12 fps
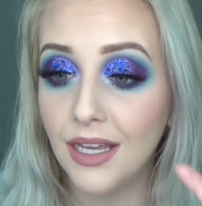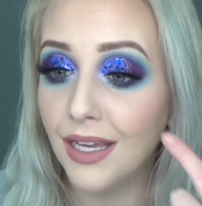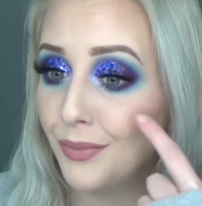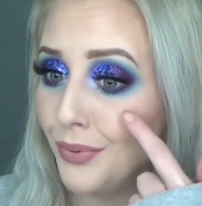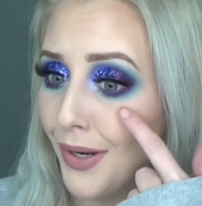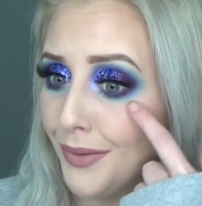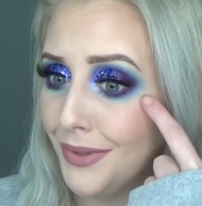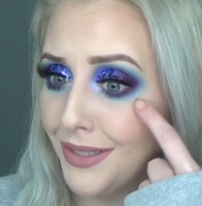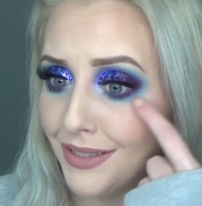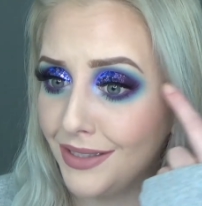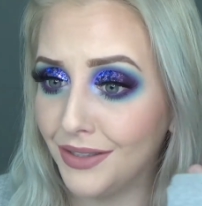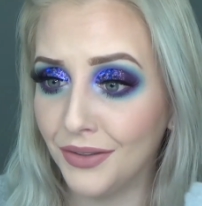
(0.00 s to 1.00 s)
It probably
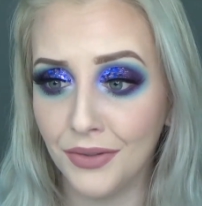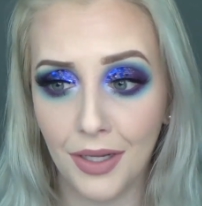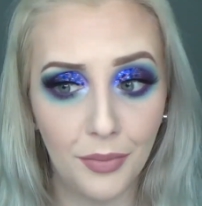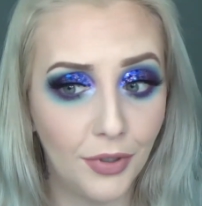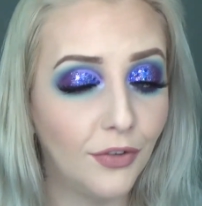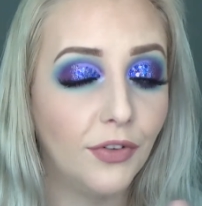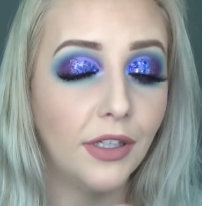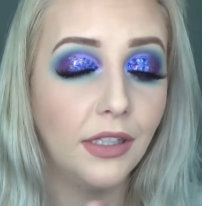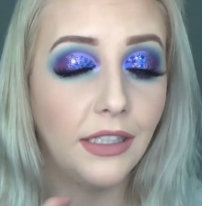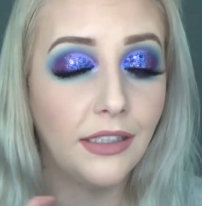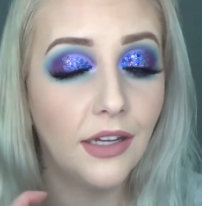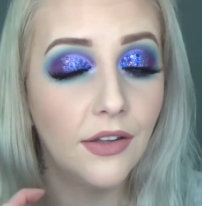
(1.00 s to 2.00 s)
is still not perfect.
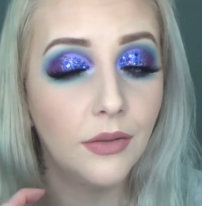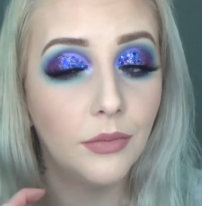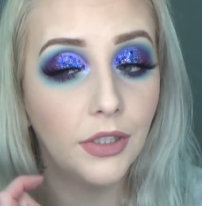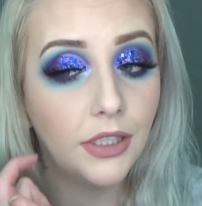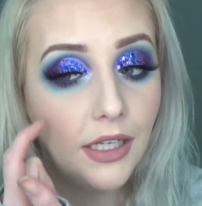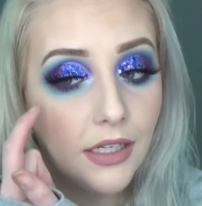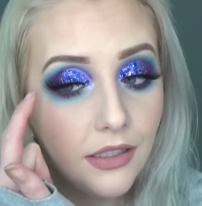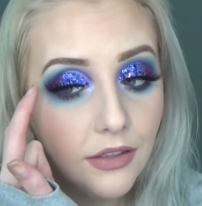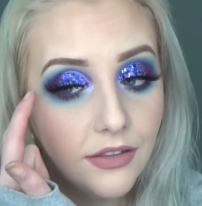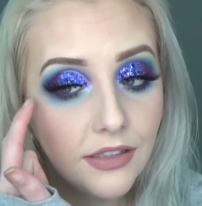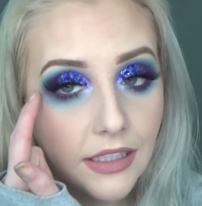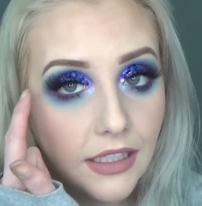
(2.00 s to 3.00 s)
Like now that I'm looking at it, it
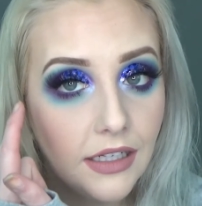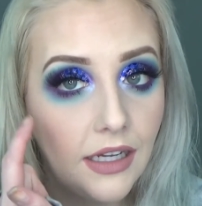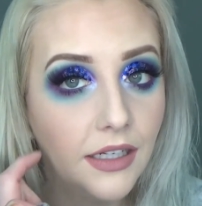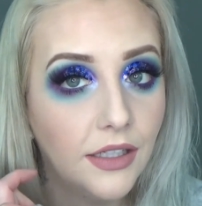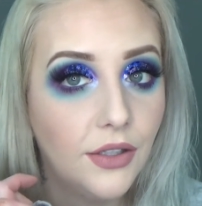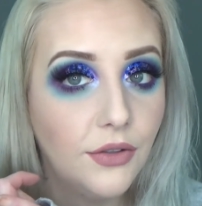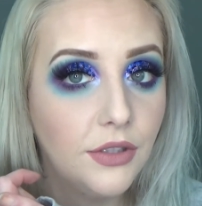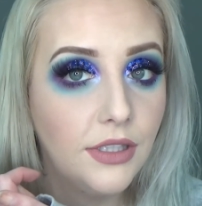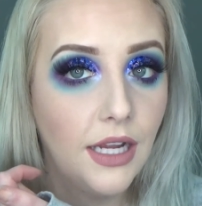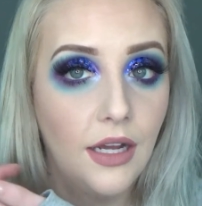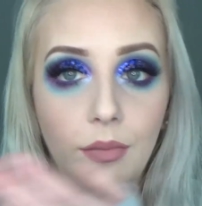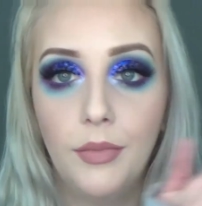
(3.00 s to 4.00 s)
looks like it kind of goes
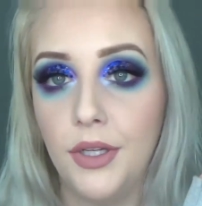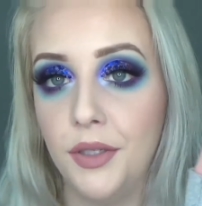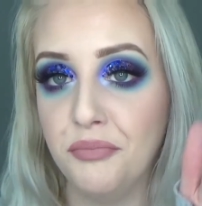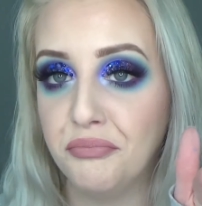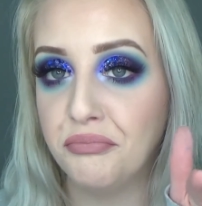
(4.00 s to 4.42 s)
down, but